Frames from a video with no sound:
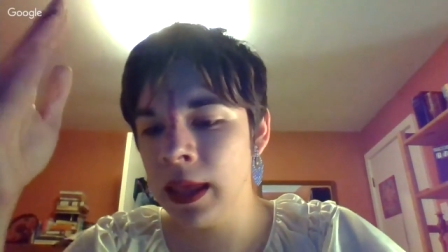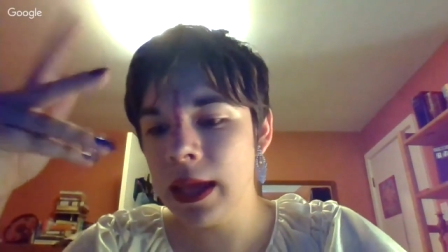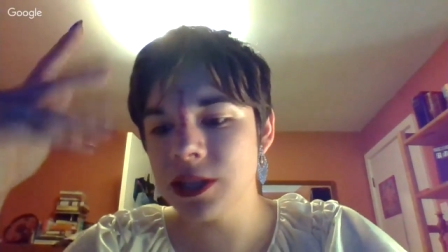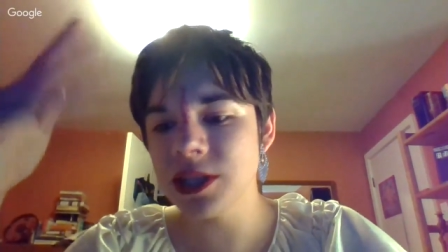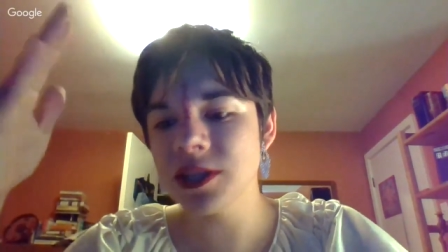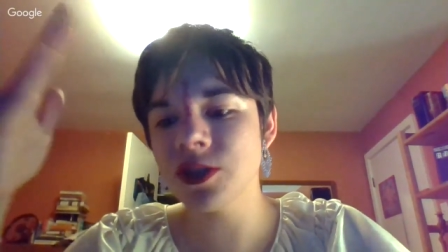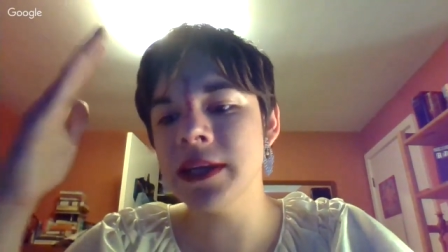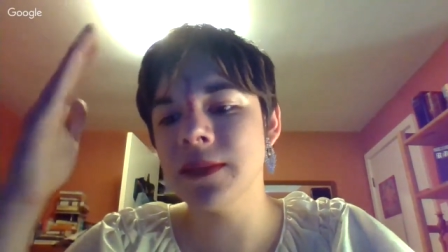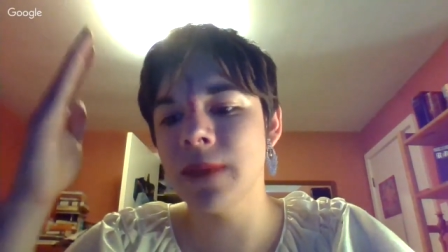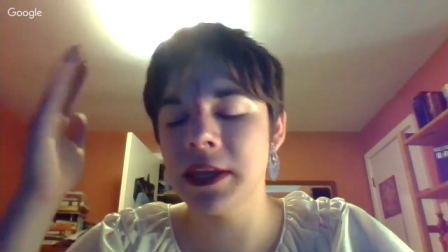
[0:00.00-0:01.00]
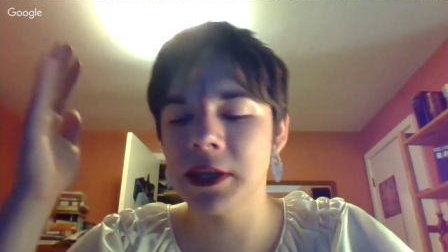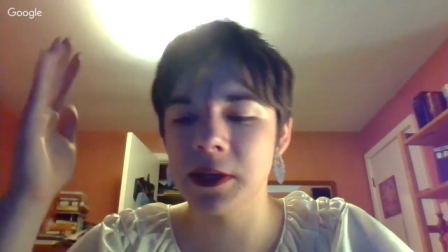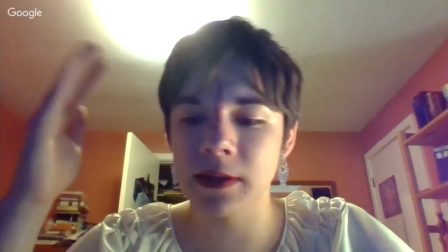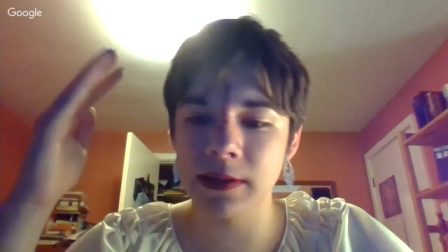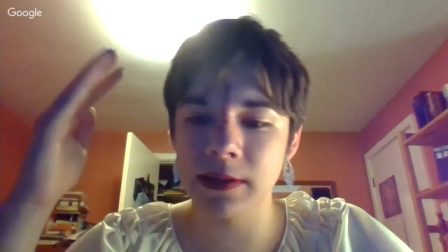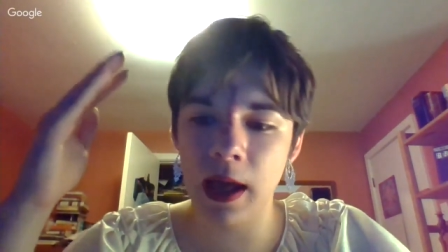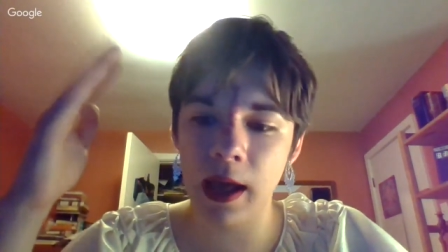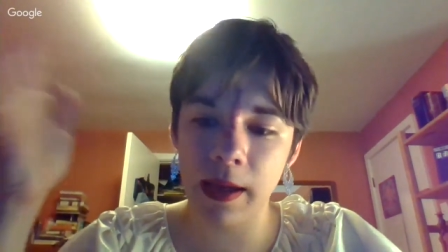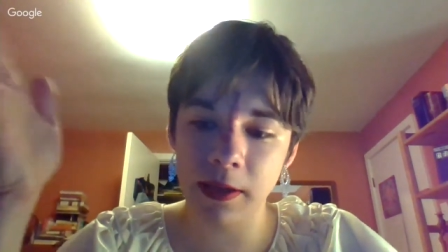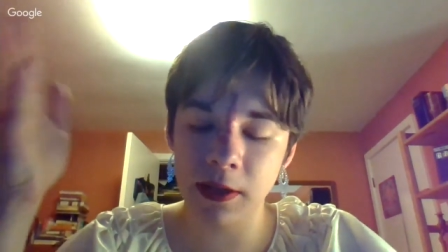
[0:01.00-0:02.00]
just trying to make your
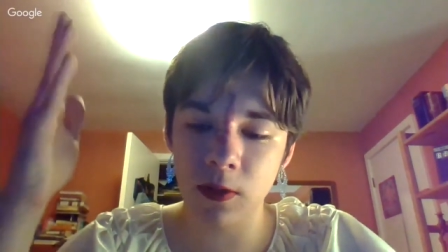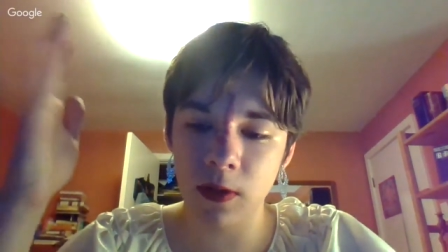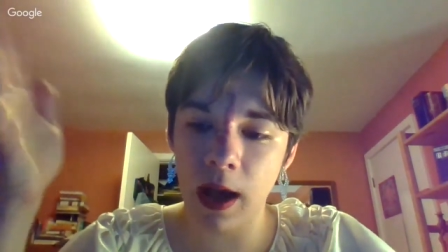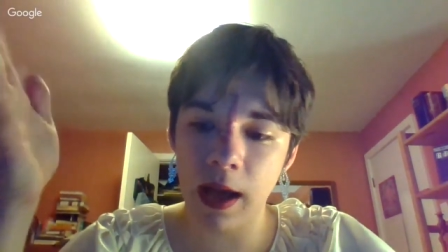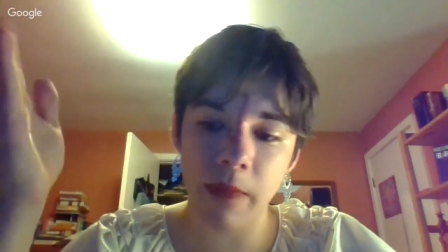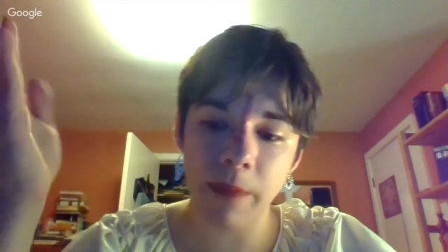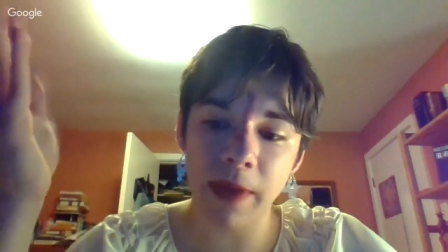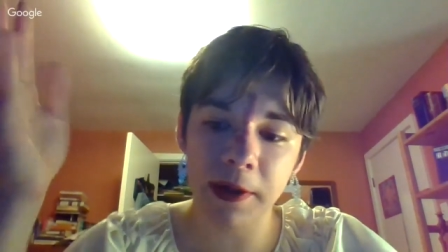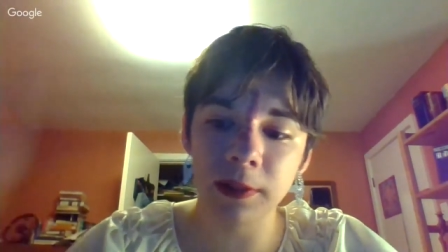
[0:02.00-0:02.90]
a better